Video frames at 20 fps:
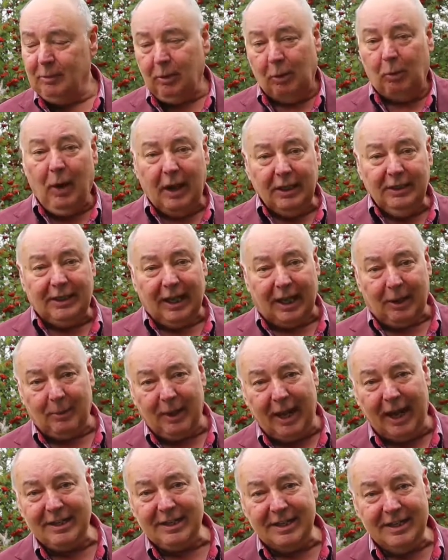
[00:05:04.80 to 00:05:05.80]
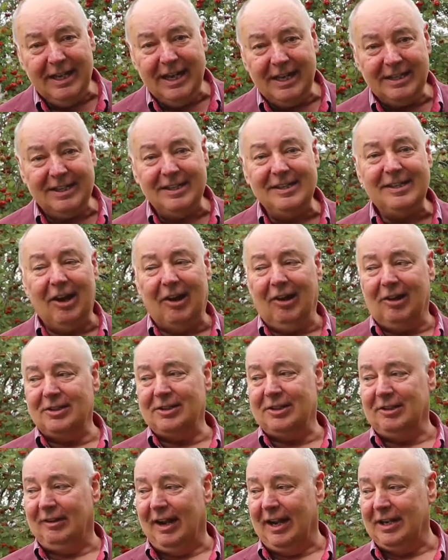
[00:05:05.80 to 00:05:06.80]
Well, one day we had a near
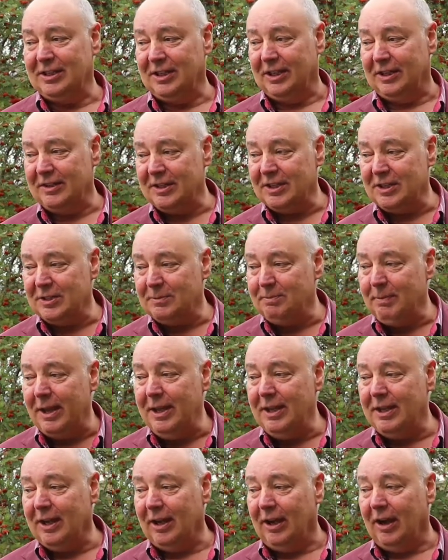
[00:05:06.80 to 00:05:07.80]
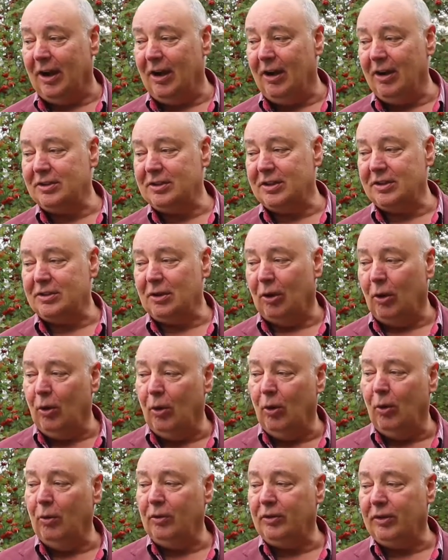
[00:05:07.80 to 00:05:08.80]
disaster, actually. The speaker asked us
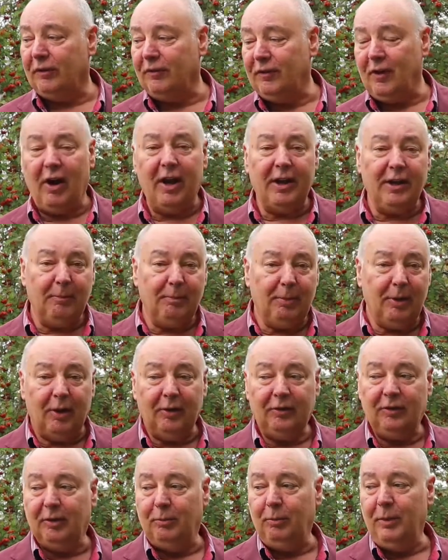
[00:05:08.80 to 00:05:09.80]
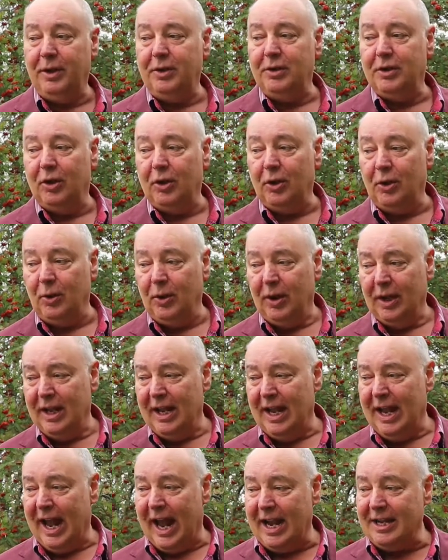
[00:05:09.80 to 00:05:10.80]
all to find a person we knew
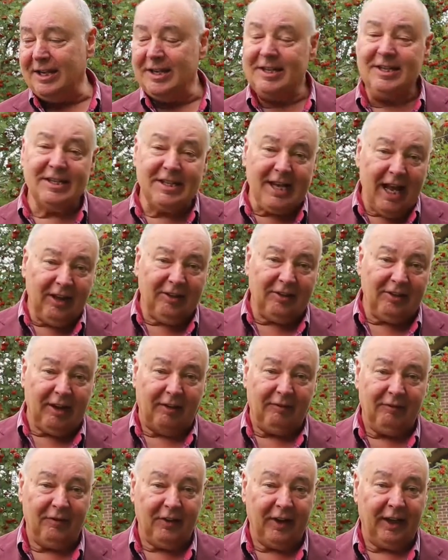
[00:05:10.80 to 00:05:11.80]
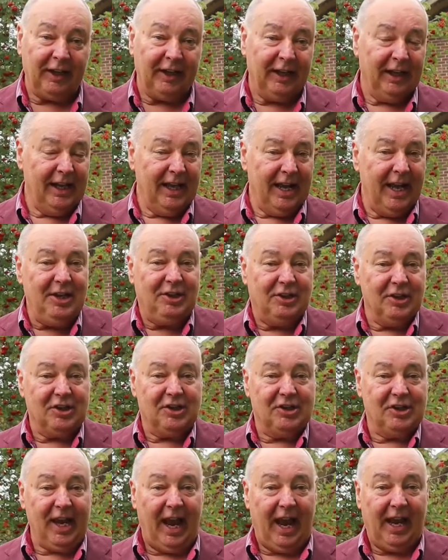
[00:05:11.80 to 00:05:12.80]
and discuss something he
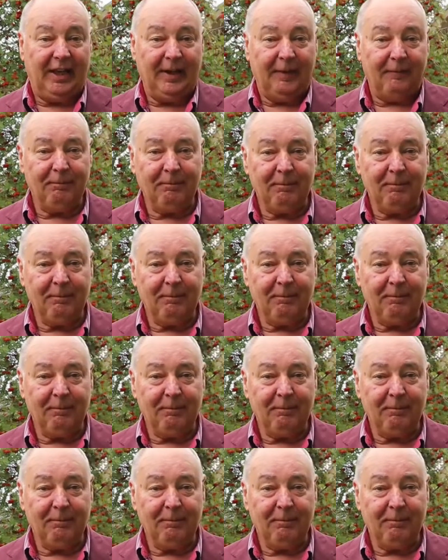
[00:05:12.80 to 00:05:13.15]
just said.